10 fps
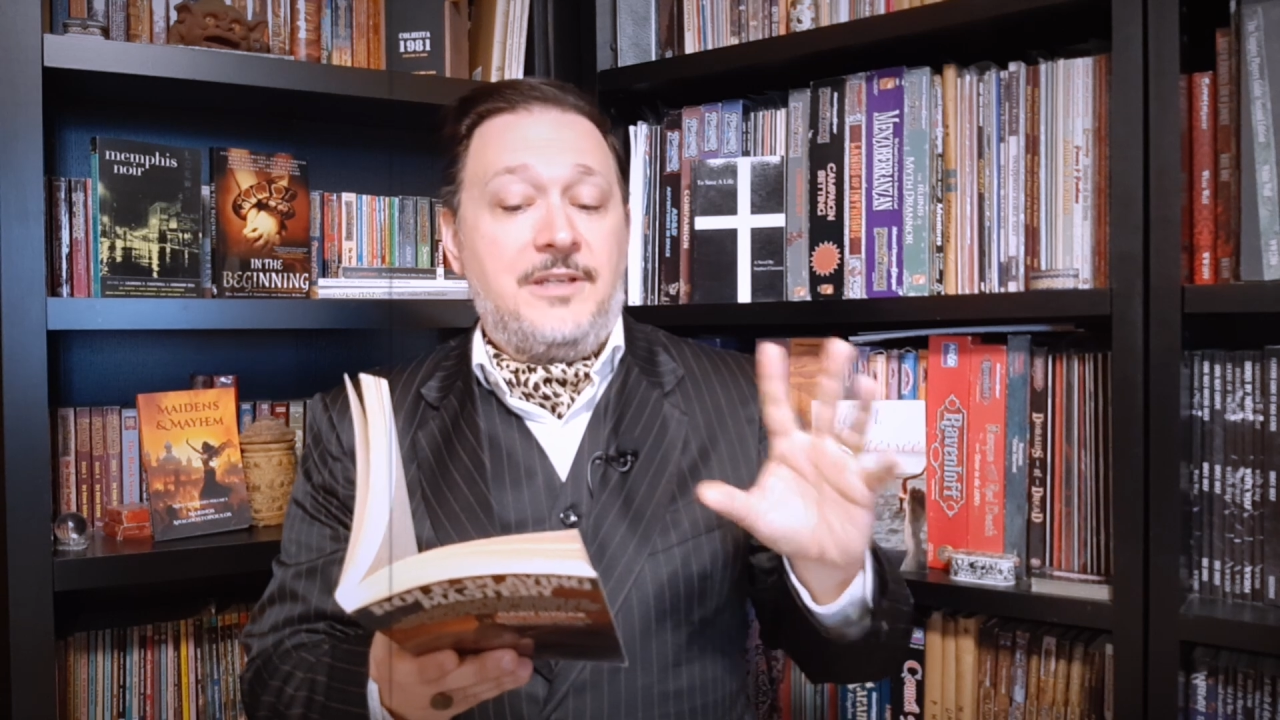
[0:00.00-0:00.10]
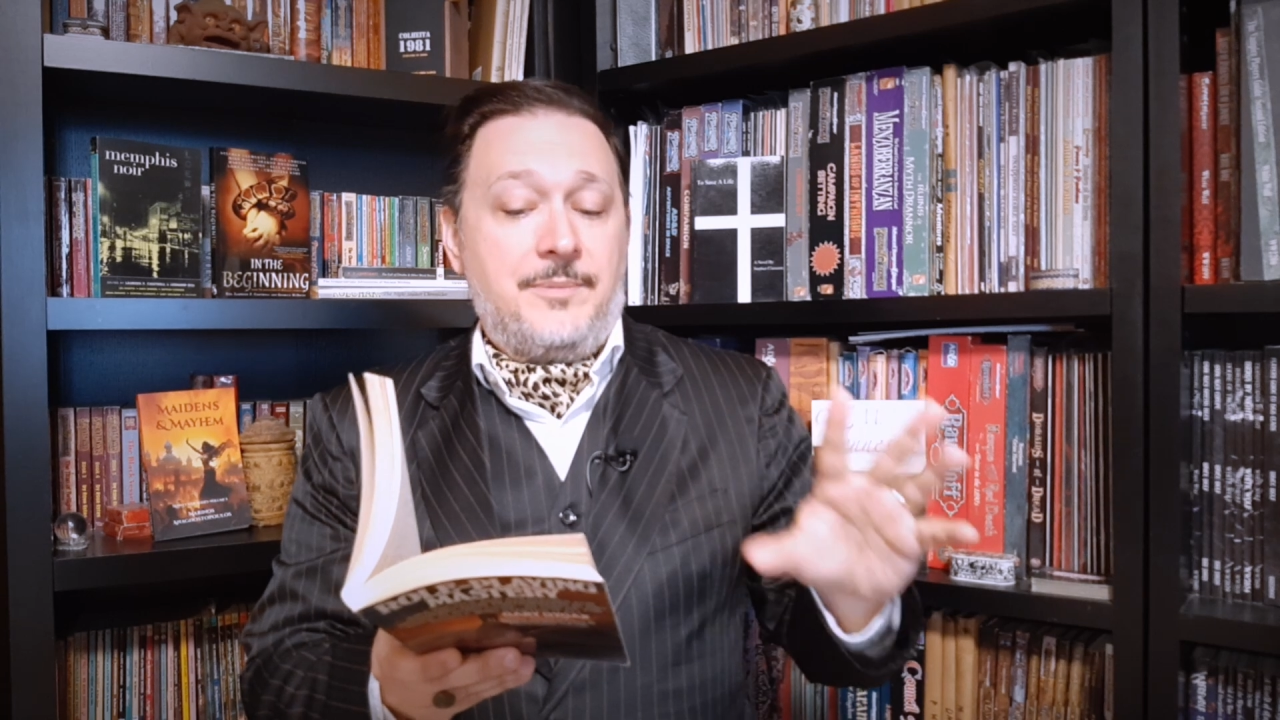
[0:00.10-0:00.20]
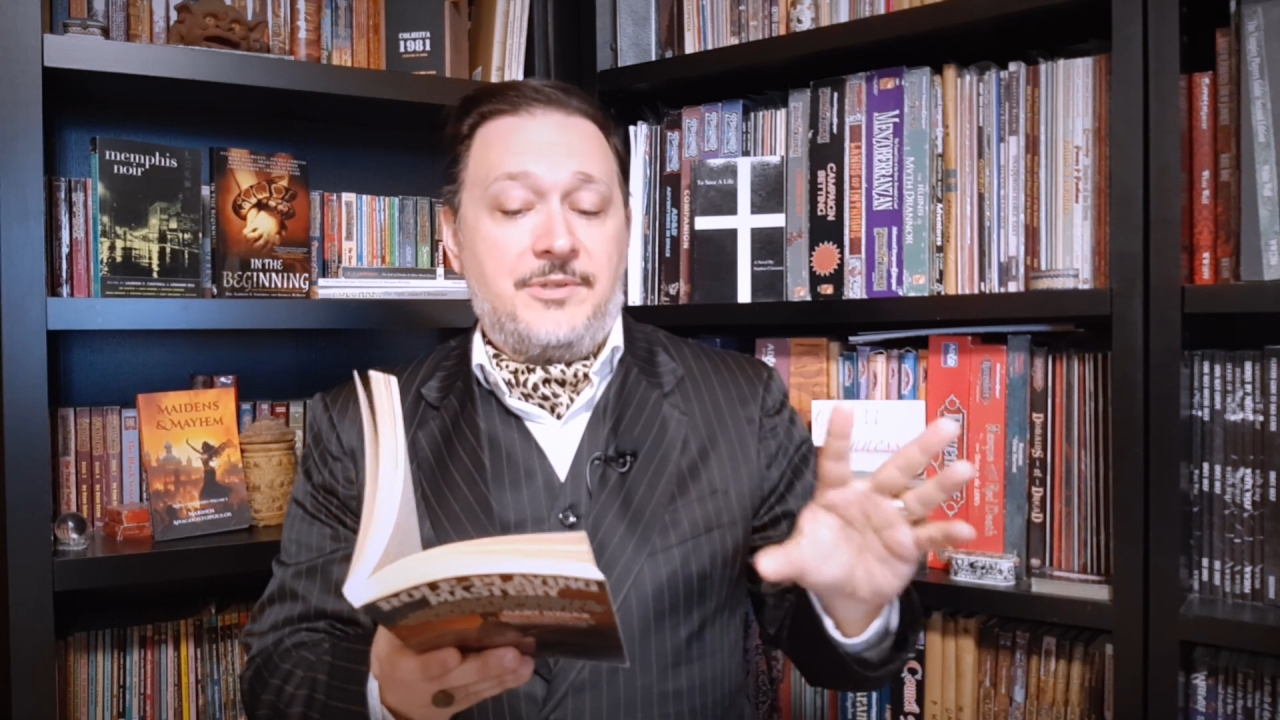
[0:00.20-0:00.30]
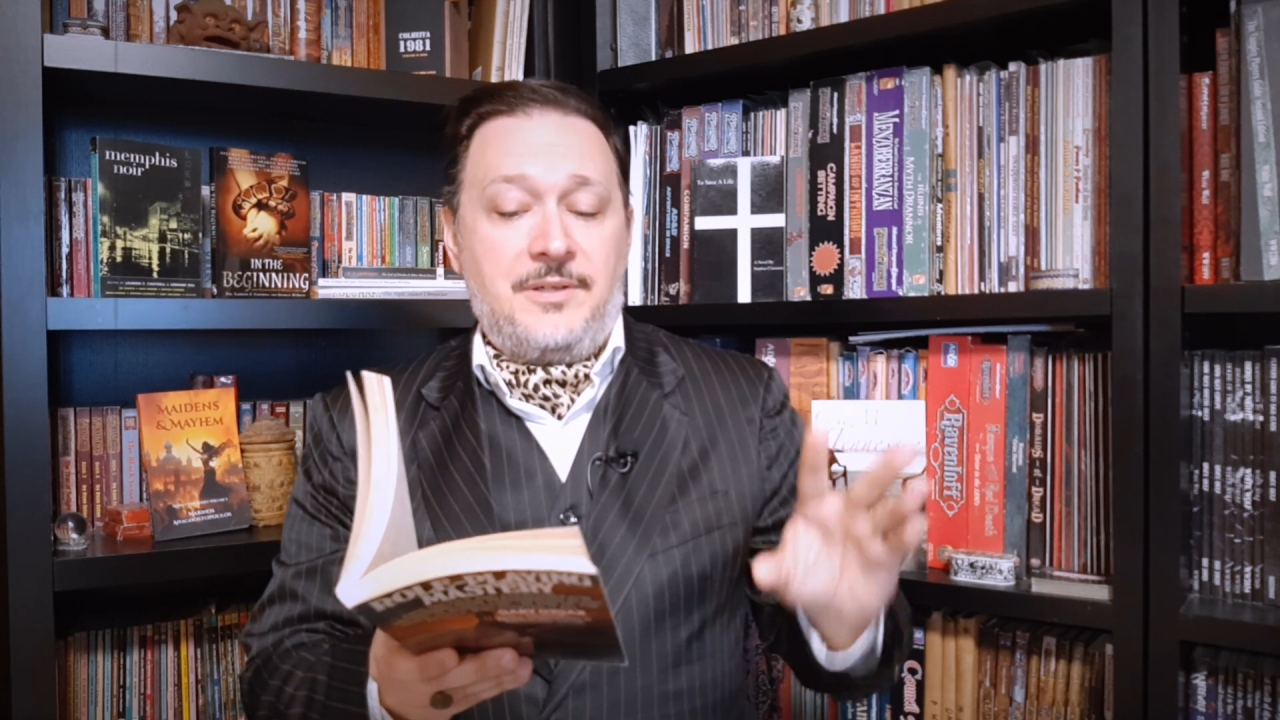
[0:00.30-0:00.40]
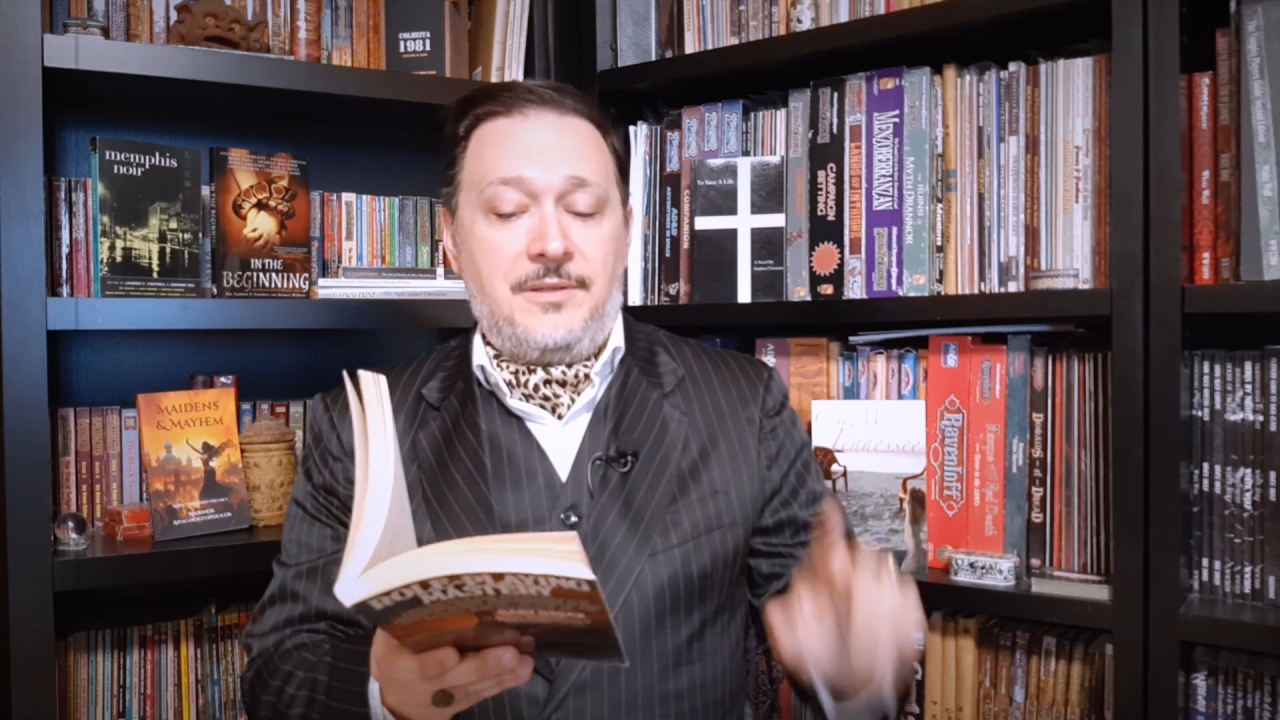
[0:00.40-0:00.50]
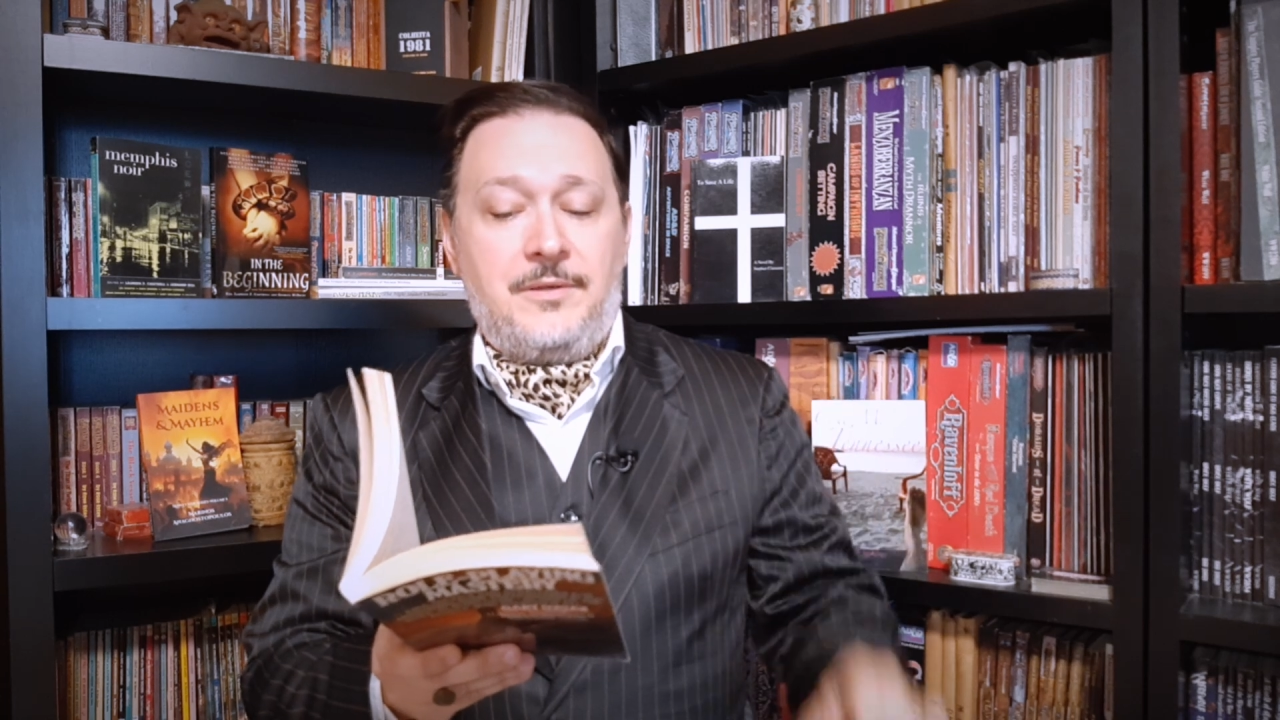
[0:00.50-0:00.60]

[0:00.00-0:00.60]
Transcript: 50%